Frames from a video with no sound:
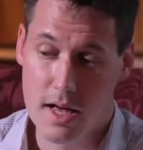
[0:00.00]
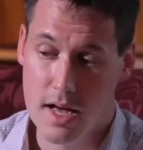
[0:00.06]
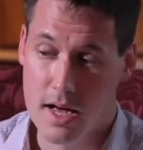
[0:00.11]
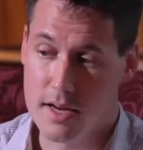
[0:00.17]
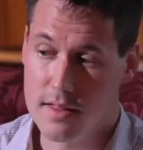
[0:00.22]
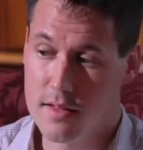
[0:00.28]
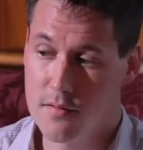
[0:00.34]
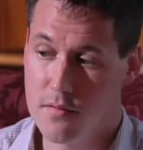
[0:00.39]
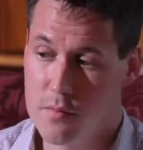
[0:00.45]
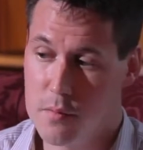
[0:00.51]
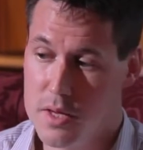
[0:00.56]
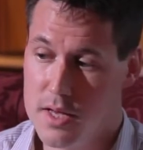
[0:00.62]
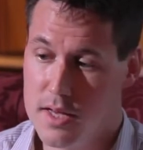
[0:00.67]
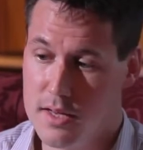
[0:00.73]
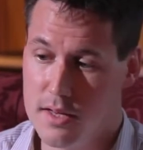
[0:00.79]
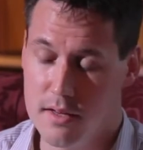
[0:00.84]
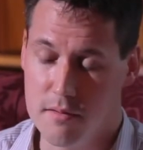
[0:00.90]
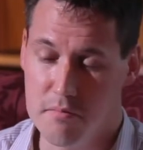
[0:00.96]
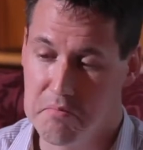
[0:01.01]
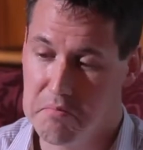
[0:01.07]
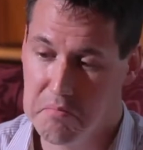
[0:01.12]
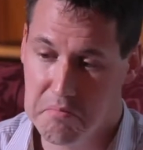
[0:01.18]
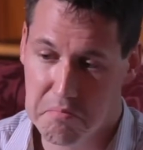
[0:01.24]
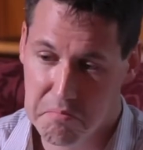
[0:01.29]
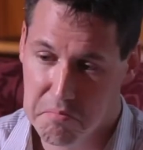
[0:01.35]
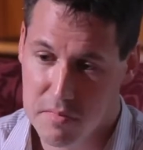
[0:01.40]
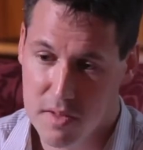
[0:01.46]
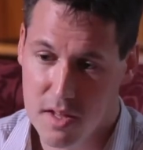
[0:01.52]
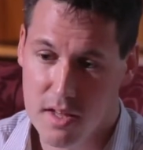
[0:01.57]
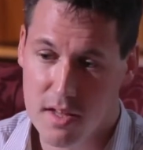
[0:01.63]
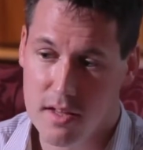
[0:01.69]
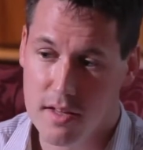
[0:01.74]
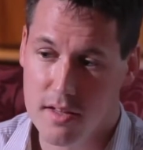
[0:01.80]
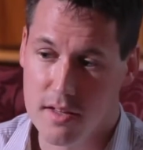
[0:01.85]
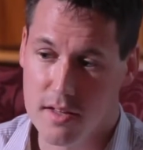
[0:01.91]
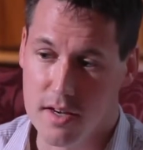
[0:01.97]
And I think for me,
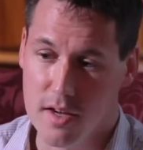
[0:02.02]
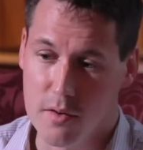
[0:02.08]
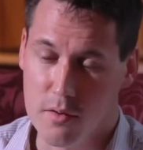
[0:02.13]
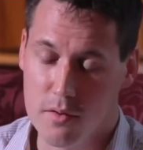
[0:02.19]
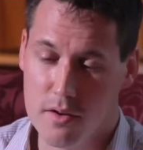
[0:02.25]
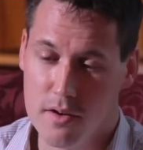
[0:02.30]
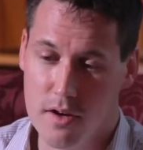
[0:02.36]
you know,